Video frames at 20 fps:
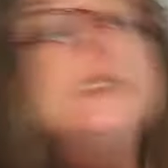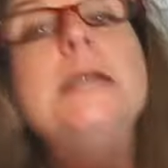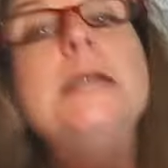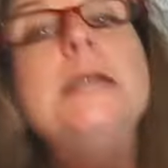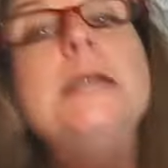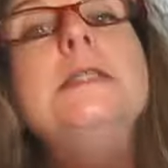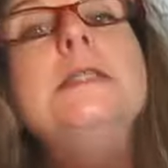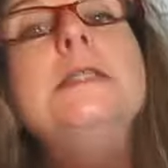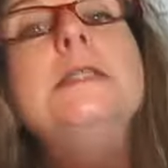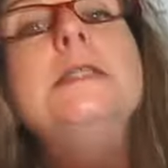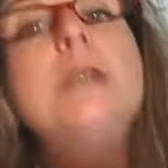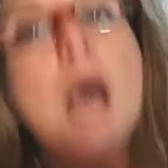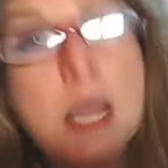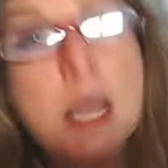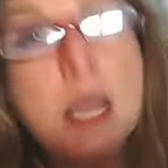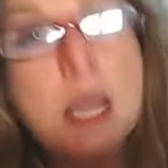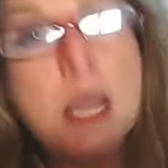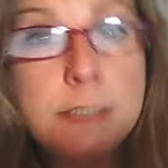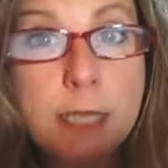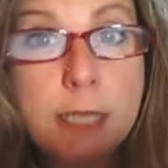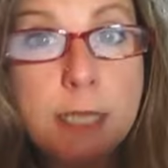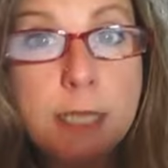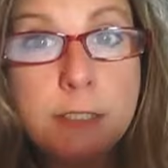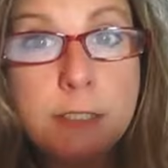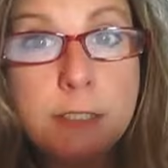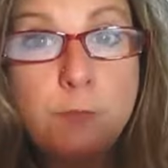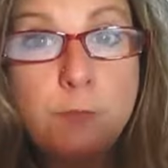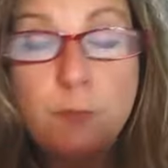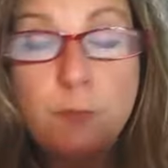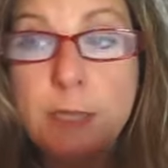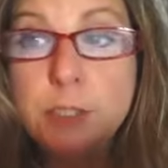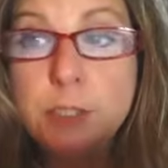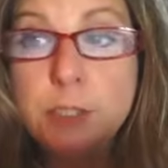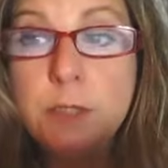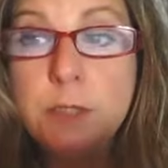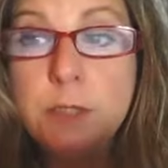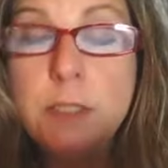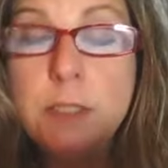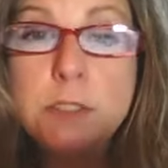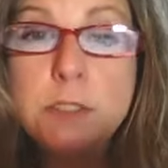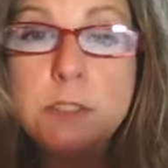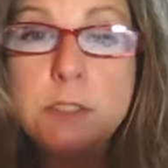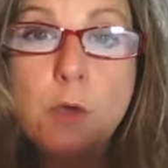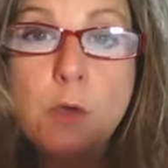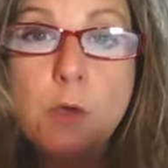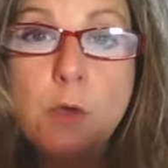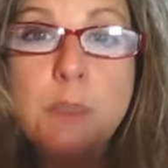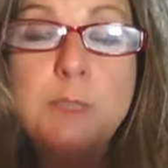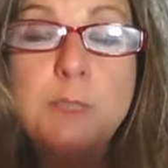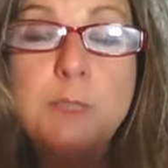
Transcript: and contact information that is going to be